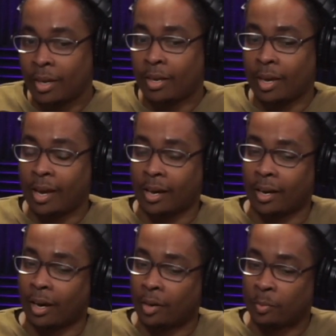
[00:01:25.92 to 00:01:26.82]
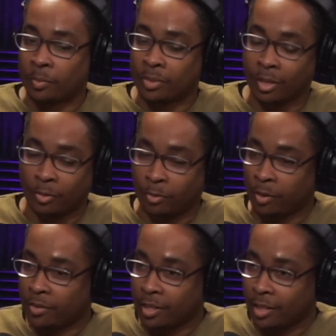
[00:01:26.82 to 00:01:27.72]
Yeah. So for
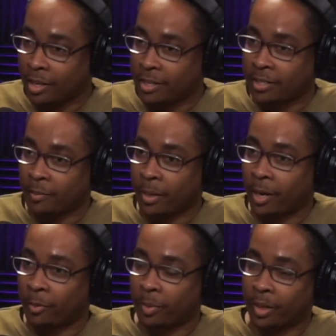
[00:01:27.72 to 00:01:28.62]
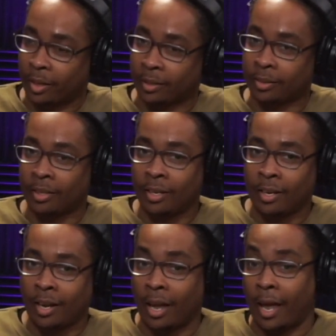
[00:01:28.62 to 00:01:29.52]
15 years, I've been helping
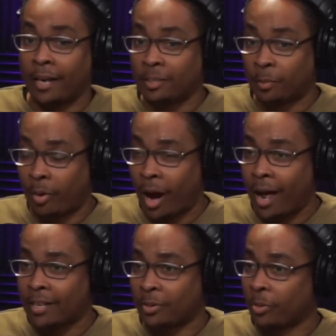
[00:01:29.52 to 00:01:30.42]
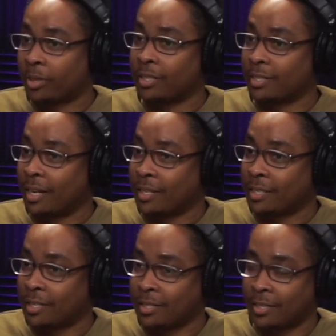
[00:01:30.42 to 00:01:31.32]
enterprise
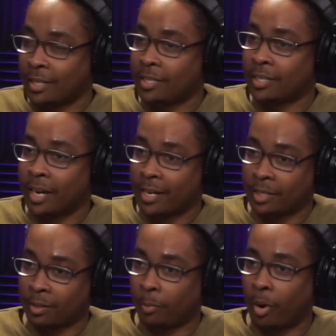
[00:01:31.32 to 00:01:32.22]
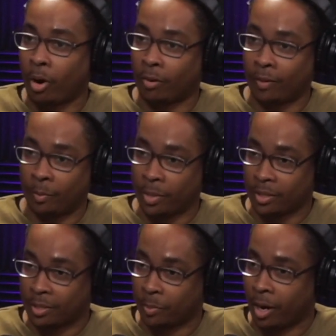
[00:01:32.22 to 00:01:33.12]
organizations digitize some part of their
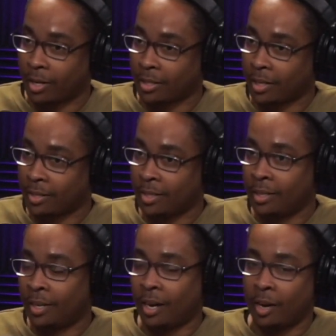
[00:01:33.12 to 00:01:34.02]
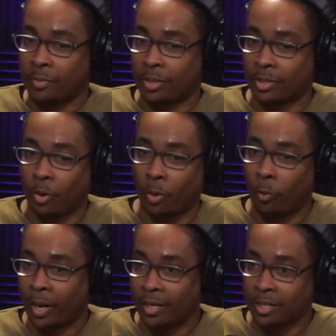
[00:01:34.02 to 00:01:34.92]
business process. So it's
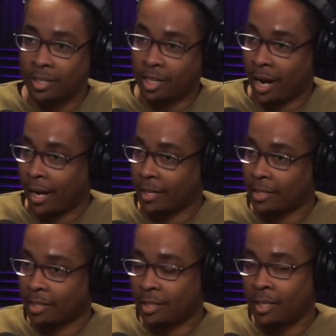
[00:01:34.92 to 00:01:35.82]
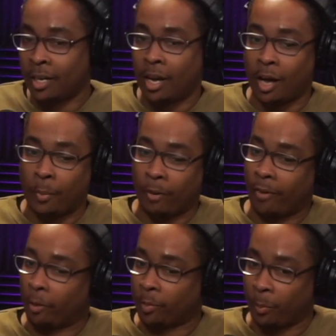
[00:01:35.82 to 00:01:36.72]
always changed. I've
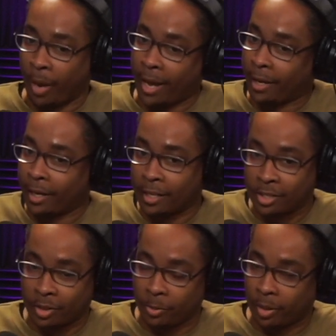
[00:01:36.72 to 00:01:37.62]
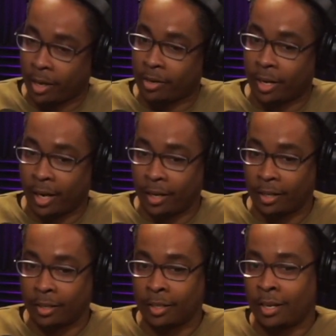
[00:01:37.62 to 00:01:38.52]
helped the banking industry with their
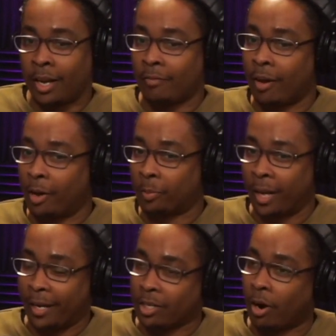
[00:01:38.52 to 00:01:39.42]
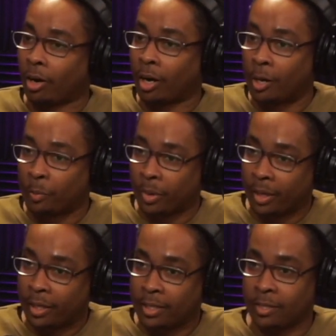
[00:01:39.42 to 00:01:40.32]
data. I've helped HR
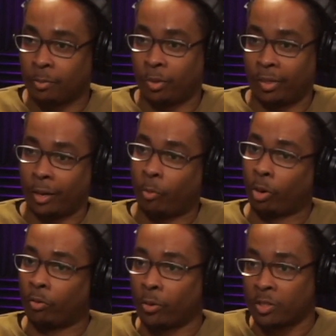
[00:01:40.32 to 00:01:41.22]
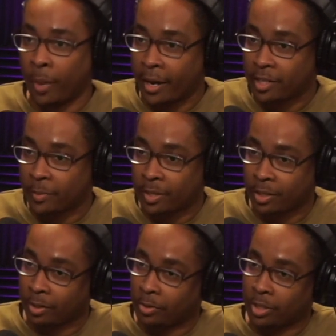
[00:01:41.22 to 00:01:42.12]
companies with their workforce management
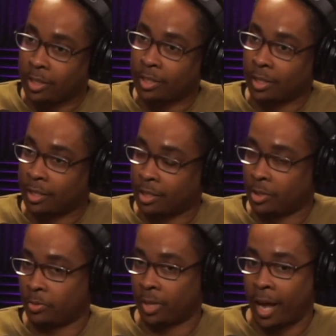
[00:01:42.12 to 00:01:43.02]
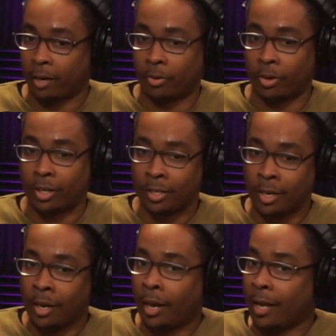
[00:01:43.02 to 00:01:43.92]
solutions and institute that across.
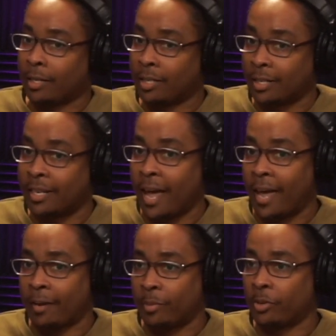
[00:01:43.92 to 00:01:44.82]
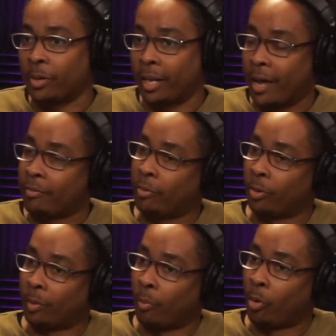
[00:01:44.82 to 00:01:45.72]
And today I'm doing that for
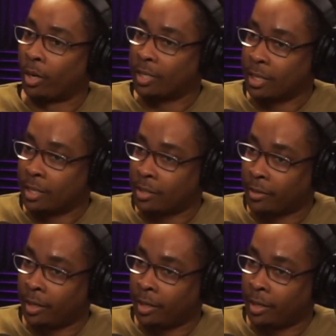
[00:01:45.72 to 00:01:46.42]
the mortgage industry.